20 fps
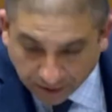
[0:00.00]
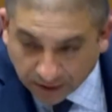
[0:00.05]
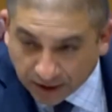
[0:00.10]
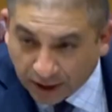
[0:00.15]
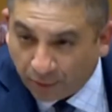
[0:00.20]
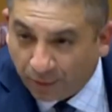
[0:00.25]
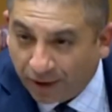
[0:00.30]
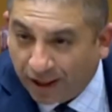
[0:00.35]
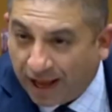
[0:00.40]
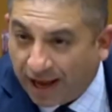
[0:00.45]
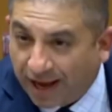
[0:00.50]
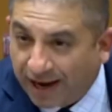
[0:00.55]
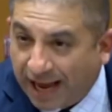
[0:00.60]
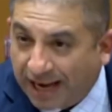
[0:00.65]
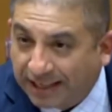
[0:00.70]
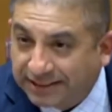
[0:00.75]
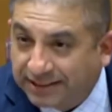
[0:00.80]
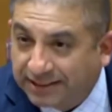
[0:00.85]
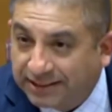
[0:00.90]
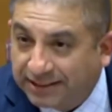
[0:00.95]
They rely on
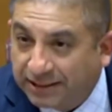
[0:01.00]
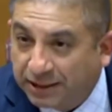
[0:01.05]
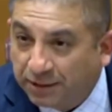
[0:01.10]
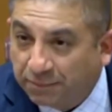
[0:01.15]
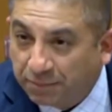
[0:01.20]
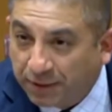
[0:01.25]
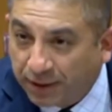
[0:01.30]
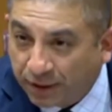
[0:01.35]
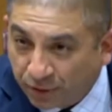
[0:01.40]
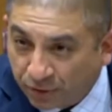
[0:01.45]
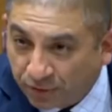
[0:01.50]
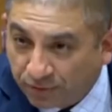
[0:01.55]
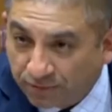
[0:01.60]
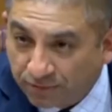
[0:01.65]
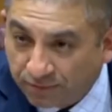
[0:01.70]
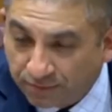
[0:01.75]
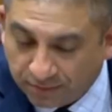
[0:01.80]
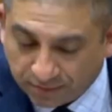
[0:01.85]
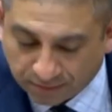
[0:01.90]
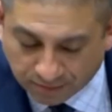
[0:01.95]
access to compute,
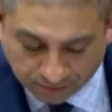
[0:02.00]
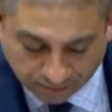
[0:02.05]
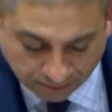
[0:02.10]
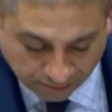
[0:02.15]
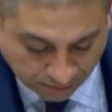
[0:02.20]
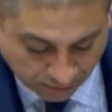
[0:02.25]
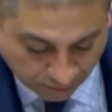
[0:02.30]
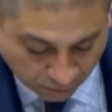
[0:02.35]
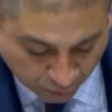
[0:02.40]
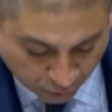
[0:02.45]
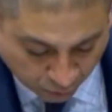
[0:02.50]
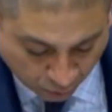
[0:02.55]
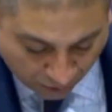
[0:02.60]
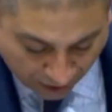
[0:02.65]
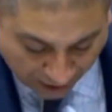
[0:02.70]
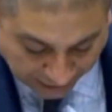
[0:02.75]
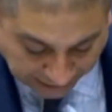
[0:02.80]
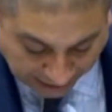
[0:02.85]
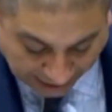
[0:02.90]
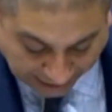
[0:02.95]
which
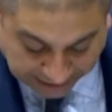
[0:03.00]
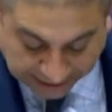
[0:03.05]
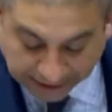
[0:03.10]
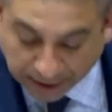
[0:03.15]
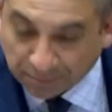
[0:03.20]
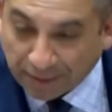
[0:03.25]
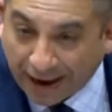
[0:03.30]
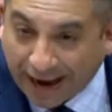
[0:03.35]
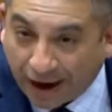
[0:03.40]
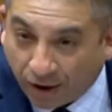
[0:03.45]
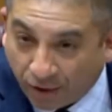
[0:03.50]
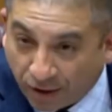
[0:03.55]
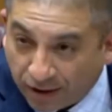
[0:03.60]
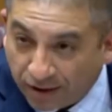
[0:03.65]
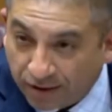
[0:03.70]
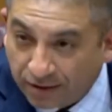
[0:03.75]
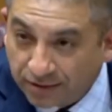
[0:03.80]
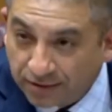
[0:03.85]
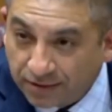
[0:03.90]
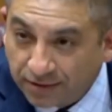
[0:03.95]
requires access to
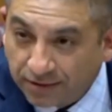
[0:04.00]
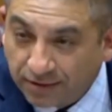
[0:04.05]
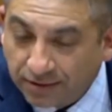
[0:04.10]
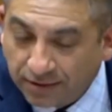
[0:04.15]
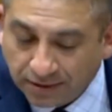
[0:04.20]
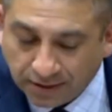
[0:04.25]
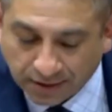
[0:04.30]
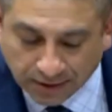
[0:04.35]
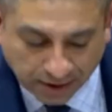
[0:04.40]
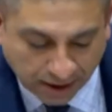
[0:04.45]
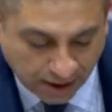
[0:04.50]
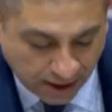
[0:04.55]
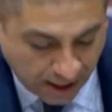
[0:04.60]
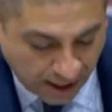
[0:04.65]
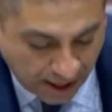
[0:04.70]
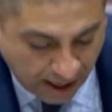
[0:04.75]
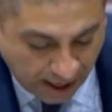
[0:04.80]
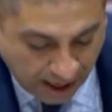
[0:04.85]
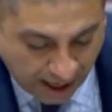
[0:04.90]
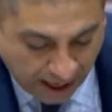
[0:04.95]
power.
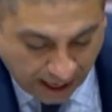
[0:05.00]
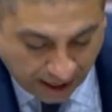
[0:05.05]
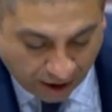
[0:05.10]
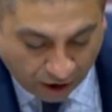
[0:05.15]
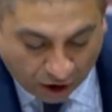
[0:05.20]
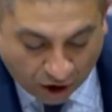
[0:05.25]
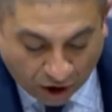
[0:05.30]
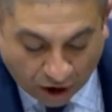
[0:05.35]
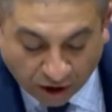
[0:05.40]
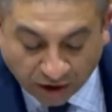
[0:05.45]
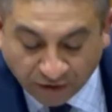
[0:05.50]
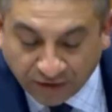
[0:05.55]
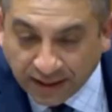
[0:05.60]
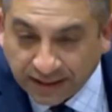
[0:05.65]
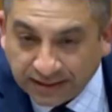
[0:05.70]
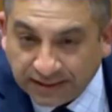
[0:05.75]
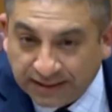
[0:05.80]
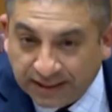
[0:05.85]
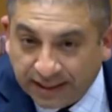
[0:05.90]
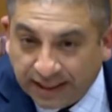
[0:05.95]
And all of
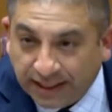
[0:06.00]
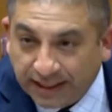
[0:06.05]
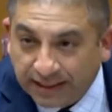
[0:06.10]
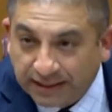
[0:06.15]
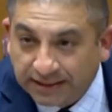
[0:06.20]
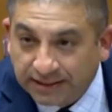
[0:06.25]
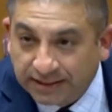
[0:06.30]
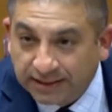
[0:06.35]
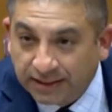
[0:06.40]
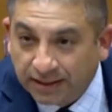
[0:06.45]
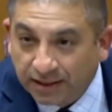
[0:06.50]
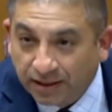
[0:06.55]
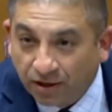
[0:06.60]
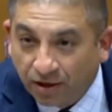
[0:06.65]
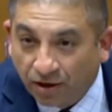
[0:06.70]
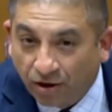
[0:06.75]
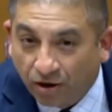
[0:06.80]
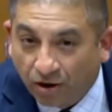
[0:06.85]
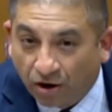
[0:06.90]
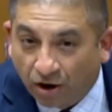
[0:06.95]
these things
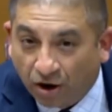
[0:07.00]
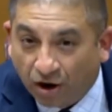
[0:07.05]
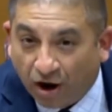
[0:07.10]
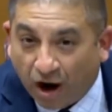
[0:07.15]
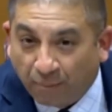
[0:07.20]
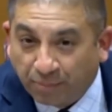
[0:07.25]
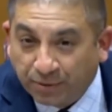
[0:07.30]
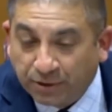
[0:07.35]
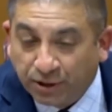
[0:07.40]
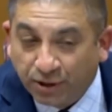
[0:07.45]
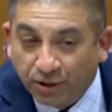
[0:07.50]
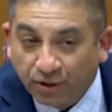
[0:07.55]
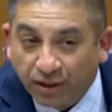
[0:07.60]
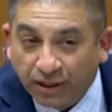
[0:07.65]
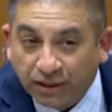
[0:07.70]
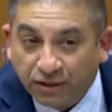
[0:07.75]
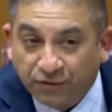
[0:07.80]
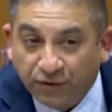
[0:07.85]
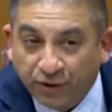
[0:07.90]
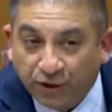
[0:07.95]
are
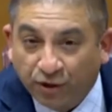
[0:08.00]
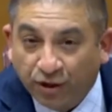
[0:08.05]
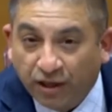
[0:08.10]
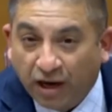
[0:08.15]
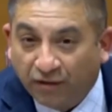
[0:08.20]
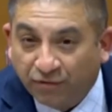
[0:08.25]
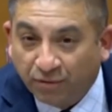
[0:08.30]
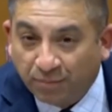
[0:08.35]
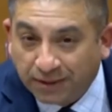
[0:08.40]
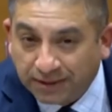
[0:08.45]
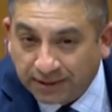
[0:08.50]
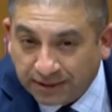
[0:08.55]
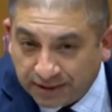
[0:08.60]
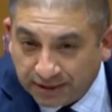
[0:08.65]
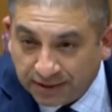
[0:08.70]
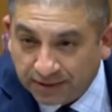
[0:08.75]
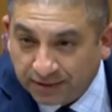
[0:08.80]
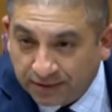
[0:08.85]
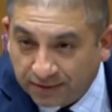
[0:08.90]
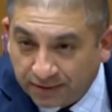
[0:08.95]
opportunities for your
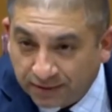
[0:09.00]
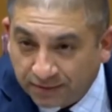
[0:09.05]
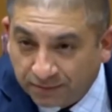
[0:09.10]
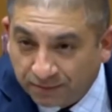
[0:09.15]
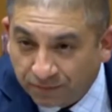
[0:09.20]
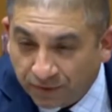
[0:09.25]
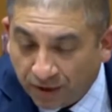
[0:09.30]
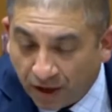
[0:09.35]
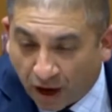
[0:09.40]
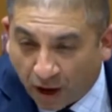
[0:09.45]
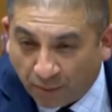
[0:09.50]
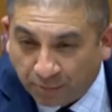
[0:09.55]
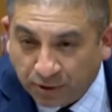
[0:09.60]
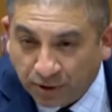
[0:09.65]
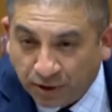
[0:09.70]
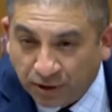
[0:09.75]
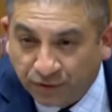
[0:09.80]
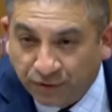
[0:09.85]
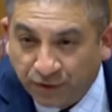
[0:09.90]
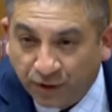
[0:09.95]
governments,
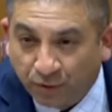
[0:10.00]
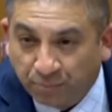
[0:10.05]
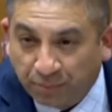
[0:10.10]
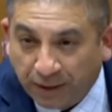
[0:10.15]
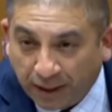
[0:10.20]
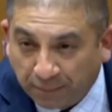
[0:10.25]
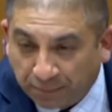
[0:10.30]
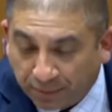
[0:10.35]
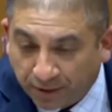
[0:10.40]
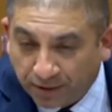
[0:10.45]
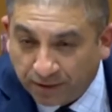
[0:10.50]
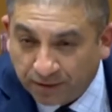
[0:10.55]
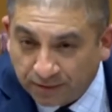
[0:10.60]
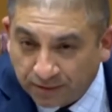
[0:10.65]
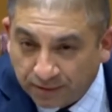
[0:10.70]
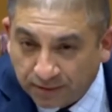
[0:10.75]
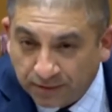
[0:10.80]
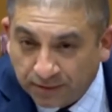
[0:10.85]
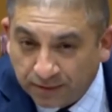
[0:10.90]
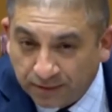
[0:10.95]
opportunities for your
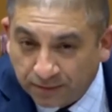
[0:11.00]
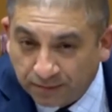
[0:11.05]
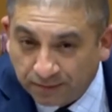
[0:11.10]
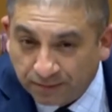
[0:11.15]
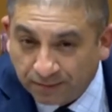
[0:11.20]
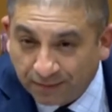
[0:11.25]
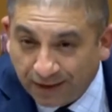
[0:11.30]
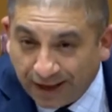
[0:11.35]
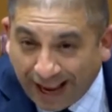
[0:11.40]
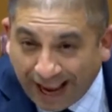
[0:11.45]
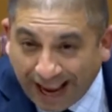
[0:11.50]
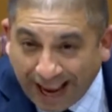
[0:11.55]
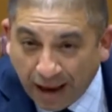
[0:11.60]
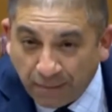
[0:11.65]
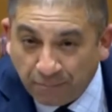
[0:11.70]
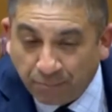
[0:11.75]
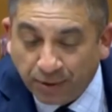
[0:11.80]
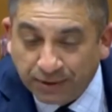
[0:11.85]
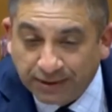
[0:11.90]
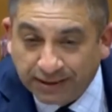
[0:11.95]
people,
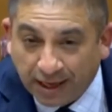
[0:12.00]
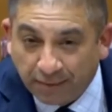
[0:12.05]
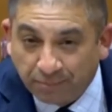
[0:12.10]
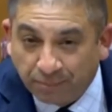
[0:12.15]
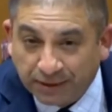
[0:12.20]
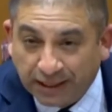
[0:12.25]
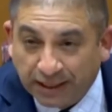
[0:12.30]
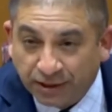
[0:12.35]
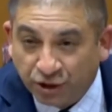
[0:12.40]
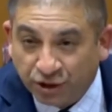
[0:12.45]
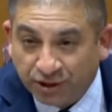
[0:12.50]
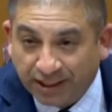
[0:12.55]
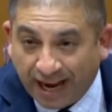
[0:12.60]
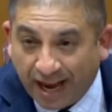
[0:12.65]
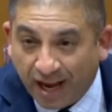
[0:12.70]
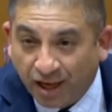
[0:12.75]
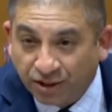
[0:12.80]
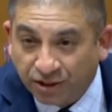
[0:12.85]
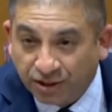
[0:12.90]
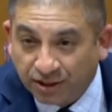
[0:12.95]
and present potential
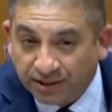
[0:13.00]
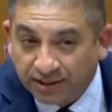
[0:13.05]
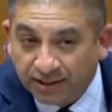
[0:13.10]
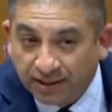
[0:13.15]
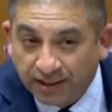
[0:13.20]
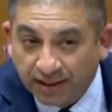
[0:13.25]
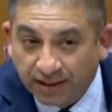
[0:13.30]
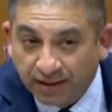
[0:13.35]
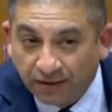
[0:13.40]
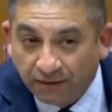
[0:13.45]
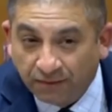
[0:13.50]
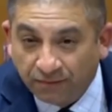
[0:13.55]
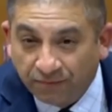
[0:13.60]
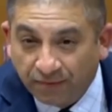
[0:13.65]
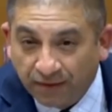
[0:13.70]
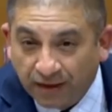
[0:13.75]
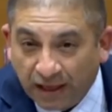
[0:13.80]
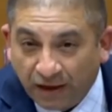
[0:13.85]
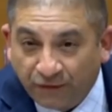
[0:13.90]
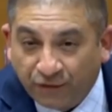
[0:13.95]
challenges
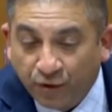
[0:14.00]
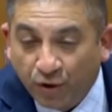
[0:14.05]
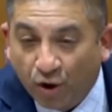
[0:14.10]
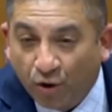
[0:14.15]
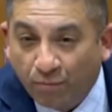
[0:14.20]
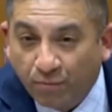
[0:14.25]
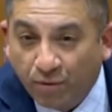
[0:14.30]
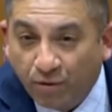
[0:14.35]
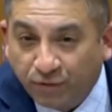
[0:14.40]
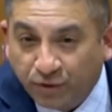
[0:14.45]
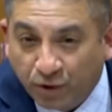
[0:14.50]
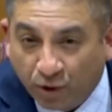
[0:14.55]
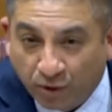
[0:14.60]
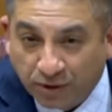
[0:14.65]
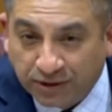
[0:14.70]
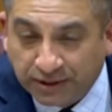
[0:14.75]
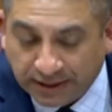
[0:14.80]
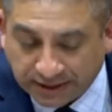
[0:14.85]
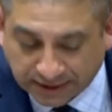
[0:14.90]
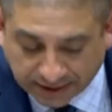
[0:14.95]
if you don't move
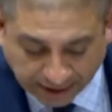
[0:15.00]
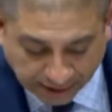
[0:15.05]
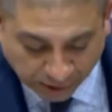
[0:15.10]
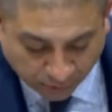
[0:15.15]
towards these things